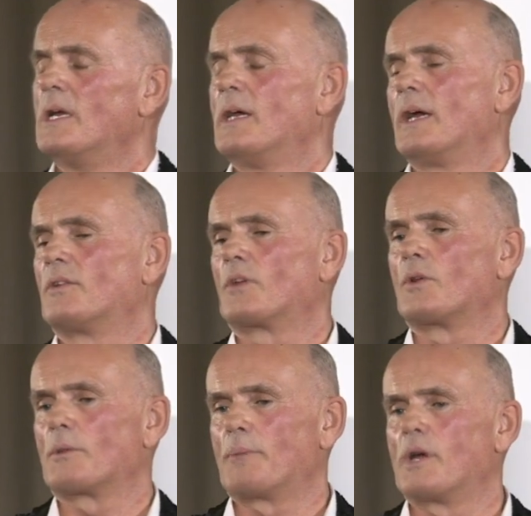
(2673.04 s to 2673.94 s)
And so the
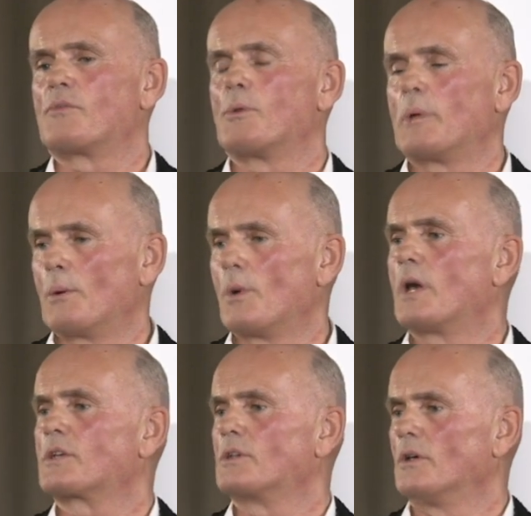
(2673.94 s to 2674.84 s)
perfume he
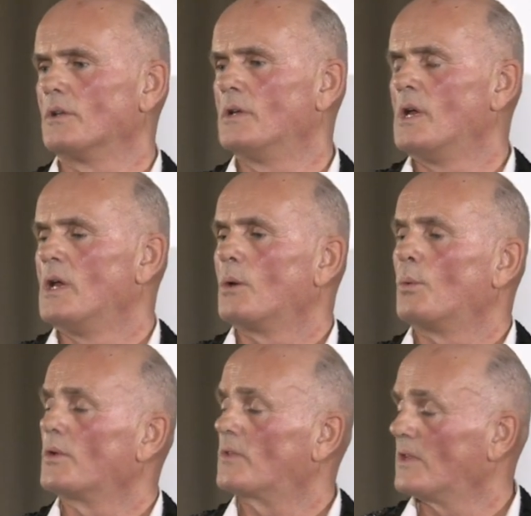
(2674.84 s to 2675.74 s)
worked on
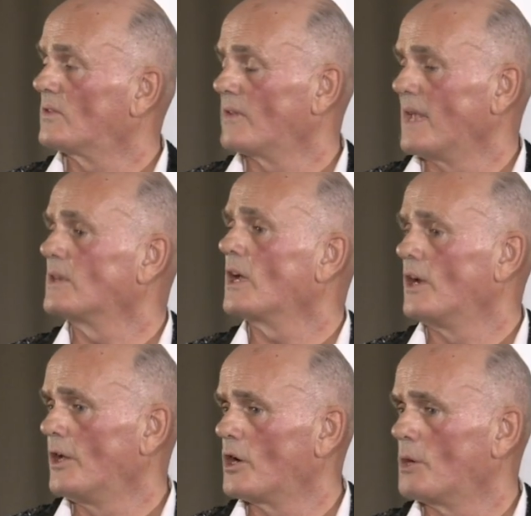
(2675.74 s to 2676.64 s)
was this scent
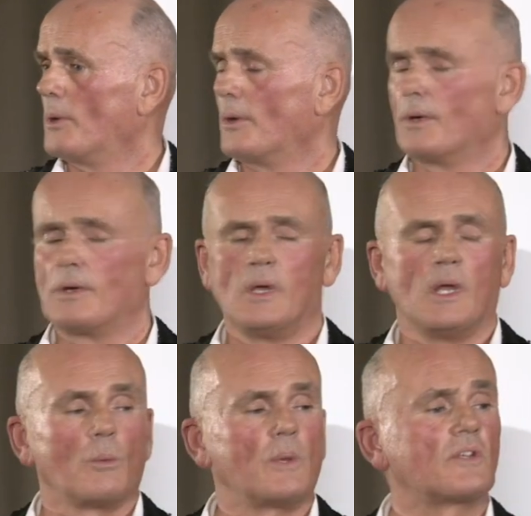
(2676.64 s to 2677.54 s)
L'Heure Bleue,
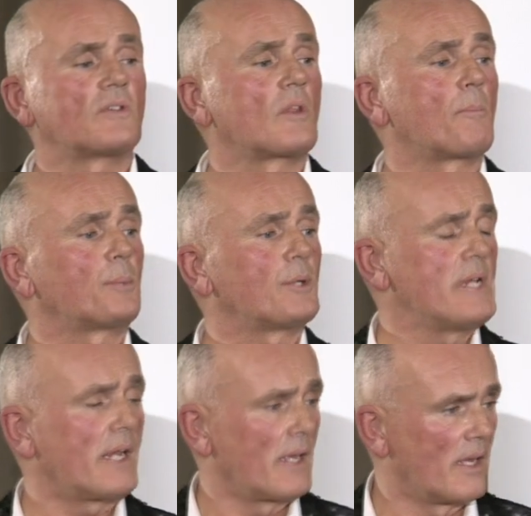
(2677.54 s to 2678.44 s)
which is the
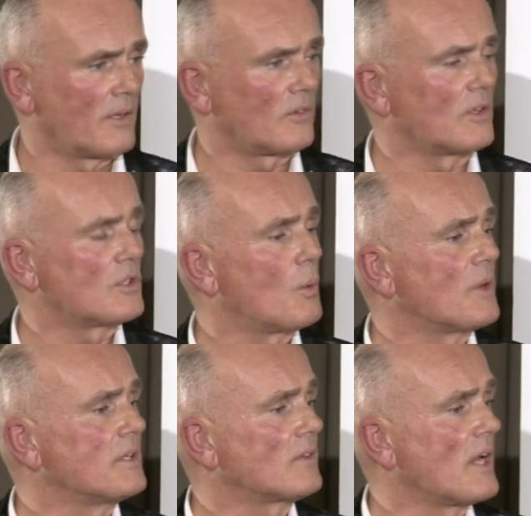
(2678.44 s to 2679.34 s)
precursor to what
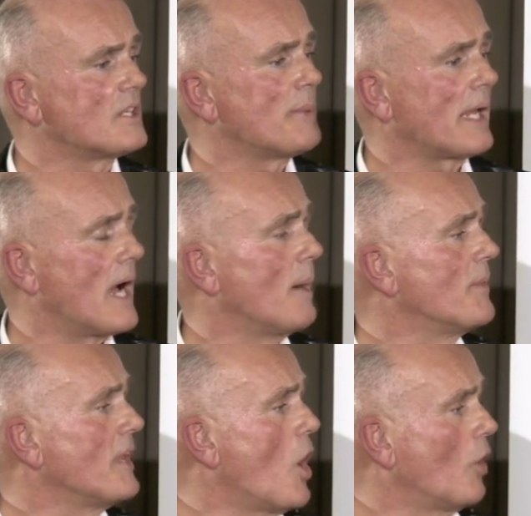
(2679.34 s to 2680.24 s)
is going to become
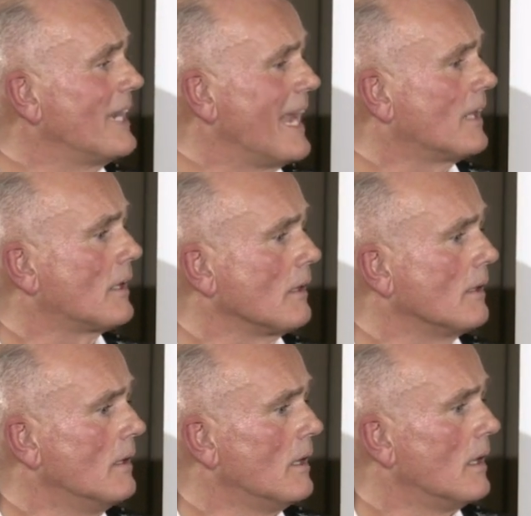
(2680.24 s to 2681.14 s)
the Oriental
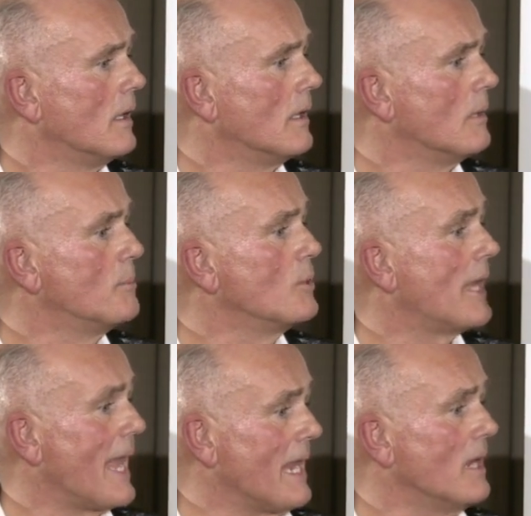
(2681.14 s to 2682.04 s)
uh,
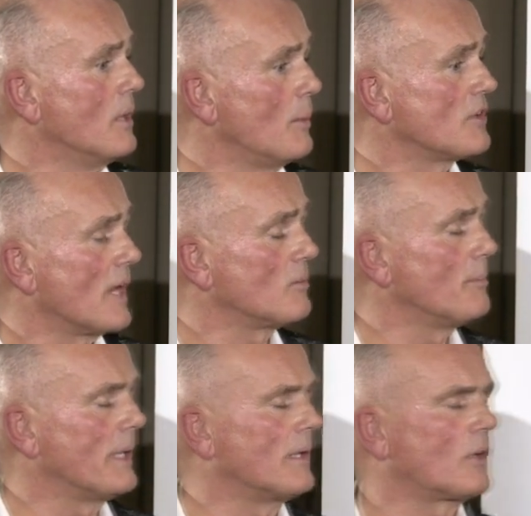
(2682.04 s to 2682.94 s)
bouquet, which hasn't
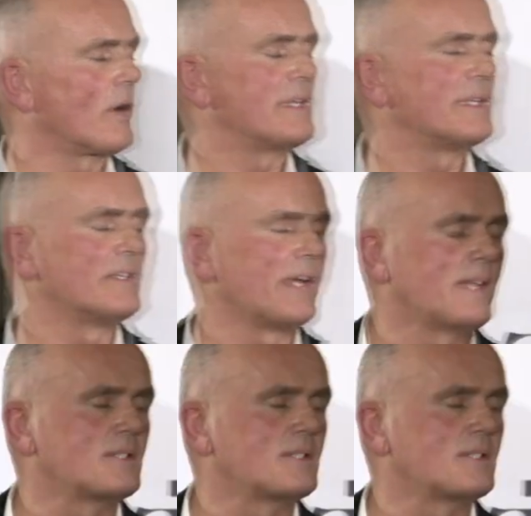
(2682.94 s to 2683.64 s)
been created yet.